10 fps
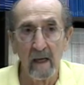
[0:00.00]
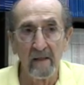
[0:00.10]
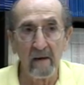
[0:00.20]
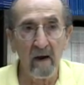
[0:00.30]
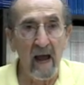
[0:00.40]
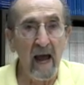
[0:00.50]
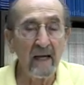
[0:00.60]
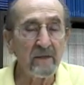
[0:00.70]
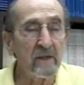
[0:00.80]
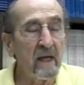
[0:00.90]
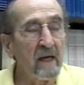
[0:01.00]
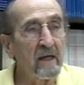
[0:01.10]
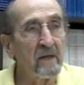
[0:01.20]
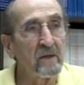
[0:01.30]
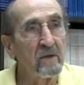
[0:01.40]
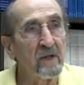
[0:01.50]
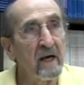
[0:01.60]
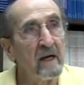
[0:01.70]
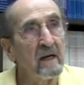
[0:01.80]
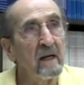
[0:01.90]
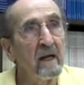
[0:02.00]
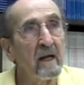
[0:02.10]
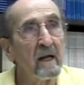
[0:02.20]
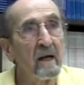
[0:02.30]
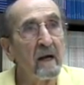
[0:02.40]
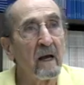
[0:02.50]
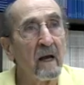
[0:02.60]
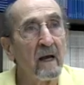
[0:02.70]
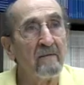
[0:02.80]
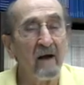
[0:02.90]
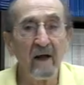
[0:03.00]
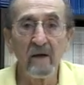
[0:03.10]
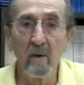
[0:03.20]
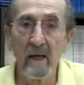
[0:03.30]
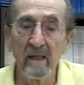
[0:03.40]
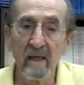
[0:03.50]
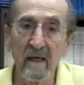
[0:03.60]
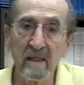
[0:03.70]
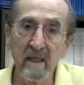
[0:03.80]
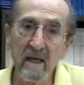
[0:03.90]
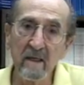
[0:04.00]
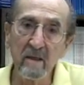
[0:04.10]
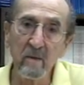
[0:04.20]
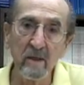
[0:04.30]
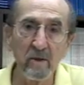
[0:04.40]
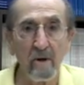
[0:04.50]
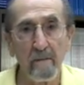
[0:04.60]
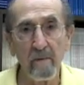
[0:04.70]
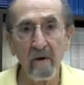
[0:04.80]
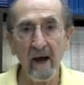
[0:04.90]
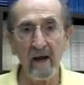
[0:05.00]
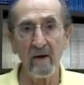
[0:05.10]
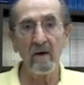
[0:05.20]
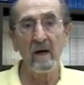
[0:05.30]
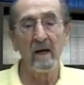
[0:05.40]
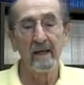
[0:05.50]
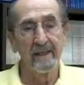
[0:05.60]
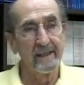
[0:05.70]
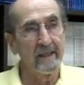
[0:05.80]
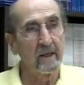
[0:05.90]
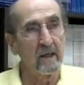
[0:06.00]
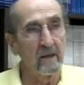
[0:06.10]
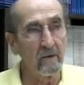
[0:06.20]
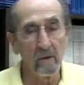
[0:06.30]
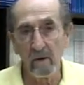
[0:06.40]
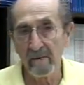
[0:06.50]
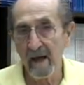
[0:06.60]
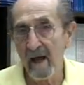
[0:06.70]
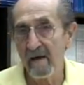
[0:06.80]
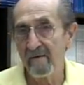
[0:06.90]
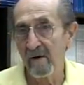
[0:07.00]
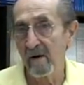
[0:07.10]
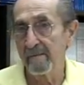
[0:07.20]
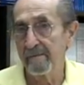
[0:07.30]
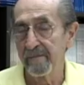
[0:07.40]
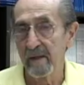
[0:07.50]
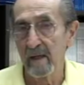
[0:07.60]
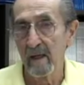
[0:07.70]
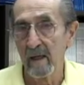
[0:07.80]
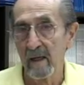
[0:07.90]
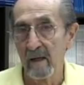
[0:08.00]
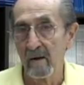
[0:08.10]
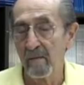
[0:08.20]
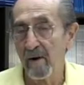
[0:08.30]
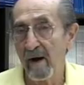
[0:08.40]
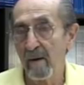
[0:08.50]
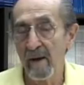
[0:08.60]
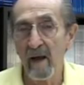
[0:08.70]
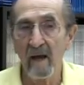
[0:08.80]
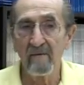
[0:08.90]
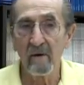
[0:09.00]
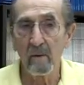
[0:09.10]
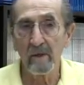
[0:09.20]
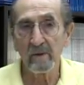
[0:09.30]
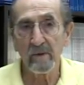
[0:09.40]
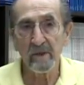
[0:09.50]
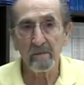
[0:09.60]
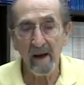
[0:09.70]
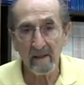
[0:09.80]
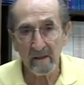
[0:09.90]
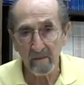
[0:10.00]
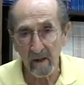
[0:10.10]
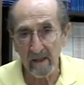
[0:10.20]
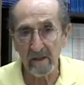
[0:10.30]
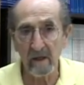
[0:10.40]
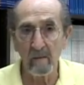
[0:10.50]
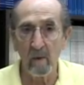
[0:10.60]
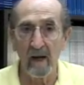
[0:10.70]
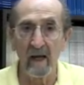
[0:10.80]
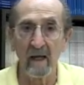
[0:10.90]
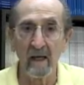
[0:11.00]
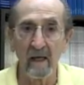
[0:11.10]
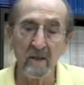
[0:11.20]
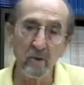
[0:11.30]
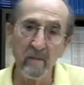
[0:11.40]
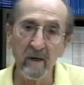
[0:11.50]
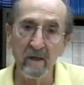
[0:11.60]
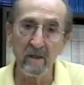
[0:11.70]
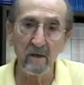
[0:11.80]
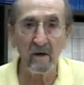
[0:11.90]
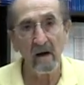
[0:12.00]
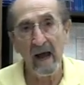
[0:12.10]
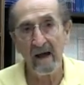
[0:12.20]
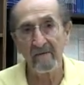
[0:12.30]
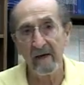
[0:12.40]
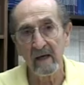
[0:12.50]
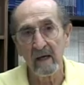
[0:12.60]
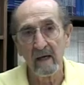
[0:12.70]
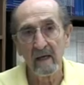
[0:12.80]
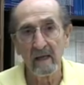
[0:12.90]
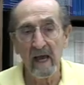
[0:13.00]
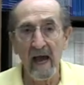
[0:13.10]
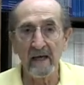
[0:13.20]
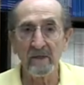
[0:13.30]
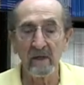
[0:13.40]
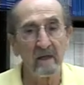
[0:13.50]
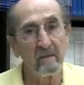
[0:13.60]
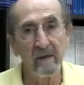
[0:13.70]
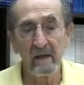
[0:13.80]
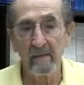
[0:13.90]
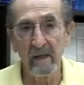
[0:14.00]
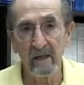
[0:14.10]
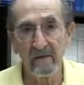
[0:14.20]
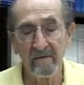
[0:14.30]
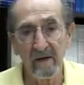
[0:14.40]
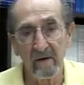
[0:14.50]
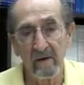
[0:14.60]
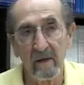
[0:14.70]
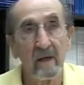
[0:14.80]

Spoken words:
They were asked to then evaluate the extent to which her prior cruel behavior, her prior behavior was responsible in some way, contributed to her having the accident, becoming disfigured.